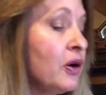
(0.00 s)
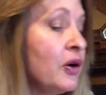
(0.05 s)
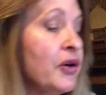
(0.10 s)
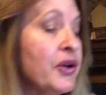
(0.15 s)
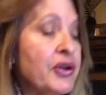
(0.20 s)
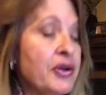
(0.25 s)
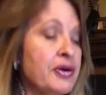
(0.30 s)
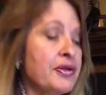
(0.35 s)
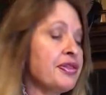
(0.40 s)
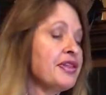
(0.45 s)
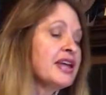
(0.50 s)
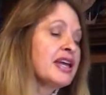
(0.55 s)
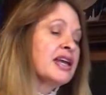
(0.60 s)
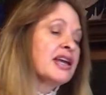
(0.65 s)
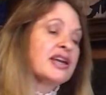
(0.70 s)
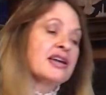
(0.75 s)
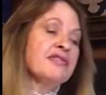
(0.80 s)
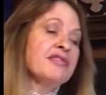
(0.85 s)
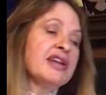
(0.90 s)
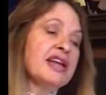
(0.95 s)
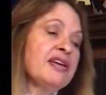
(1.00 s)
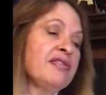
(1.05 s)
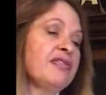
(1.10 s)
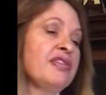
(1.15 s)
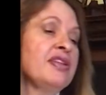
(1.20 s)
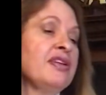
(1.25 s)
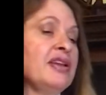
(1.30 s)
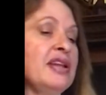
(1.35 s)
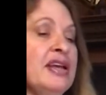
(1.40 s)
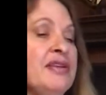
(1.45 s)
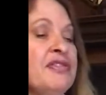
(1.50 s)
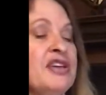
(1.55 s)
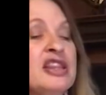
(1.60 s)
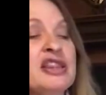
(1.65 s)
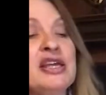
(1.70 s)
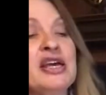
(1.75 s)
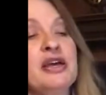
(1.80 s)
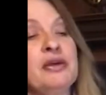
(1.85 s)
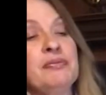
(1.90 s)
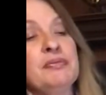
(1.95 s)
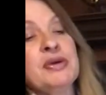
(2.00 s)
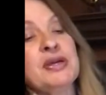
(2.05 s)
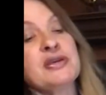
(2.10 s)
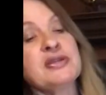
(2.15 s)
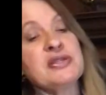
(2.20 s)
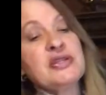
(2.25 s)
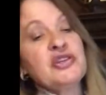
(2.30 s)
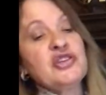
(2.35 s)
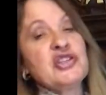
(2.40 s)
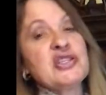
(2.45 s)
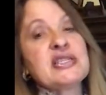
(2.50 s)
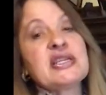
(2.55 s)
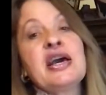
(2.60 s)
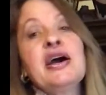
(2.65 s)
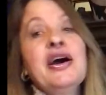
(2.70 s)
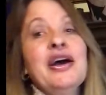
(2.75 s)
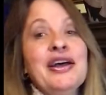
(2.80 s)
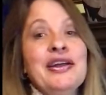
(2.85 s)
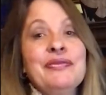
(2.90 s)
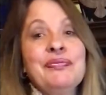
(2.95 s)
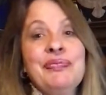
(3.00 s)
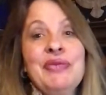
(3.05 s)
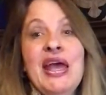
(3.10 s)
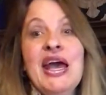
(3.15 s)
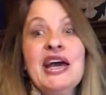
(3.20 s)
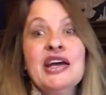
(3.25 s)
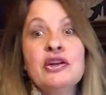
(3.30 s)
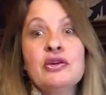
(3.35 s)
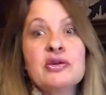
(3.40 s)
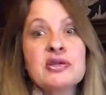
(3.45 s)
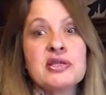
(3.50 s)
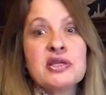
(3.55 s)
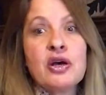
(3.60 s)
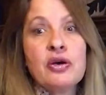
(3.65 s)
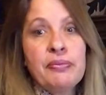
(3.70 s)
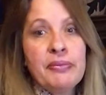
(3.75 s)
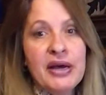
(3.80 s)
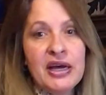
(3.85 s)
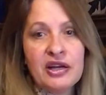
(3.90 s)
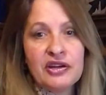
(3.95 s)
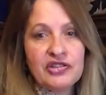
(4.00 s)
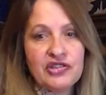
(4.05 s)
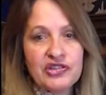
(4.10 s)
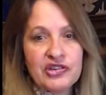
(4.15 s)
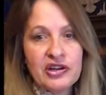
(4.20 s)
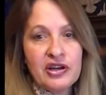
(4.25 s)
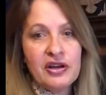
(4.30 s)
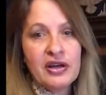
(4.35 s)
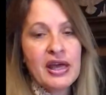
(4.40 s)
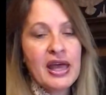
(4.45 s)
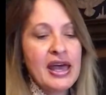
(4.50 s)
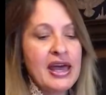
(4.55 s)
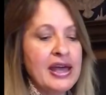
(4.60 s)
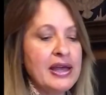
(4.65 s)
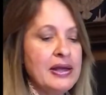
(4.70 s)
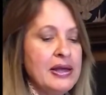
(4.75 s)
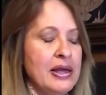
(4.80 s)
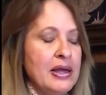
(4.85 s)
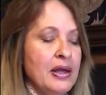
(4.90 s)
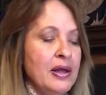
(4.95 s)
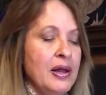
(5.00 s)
or you're thinking of leaving them because you just can't handle so much, okay?